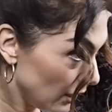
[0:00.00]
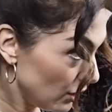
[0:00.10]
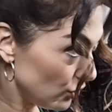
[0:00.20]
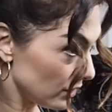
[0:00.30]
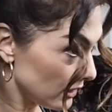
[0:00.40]

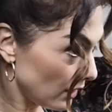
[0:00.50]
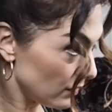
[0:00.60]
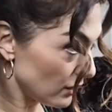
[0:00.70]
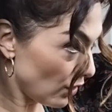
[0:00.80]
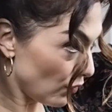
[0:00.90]
just
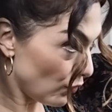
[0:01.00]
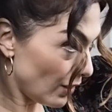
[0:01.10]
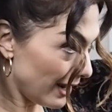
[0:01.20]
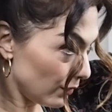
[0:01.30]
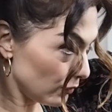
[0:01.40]
goes
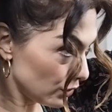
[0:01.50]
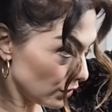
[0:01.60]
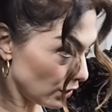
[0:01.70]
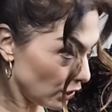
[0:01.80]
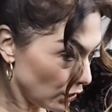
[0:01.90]
around
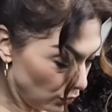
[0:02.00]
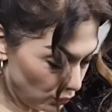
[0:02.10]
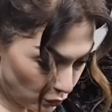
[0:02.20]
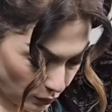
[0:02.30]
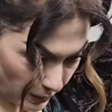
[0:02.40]

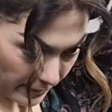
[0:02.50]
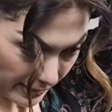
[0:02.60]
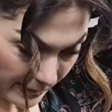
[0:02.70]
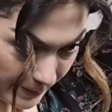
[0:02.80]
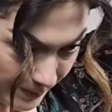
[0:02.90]
your one
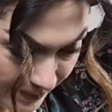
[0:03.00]
there.